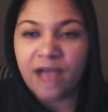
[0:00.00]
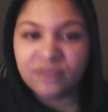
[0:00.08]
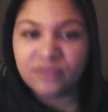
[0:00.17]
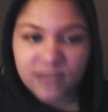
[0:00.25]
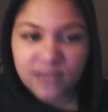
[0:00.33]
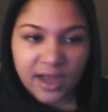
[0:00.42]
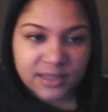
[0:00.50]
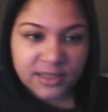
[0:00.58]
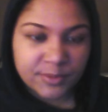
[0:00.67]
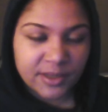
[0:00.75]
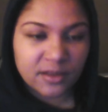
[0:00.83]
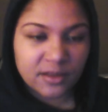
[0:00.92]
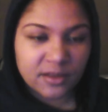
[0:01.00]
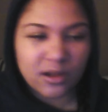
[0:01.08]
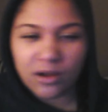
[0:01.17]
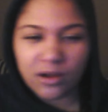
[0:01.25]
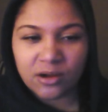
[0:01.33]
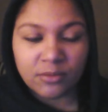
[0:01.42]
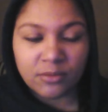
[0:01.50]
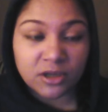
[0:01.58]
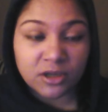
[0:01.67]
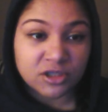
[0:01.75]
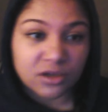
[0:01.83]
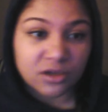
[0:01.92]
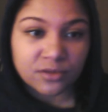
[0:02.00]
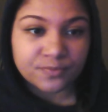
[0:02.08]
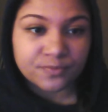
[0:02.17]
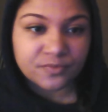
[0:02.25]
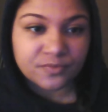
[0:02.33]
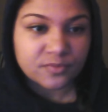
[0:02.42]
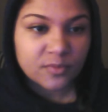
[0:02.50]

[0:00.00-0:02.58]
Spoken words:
advertisement or commercial,